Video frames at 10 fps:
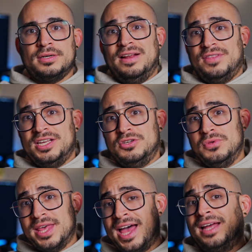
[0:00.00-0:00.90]
And if they do
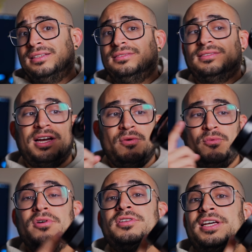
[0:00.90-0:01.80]
that, I
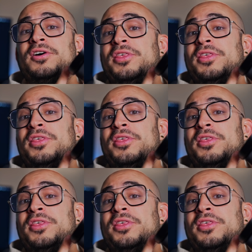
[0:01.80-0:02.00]
will sell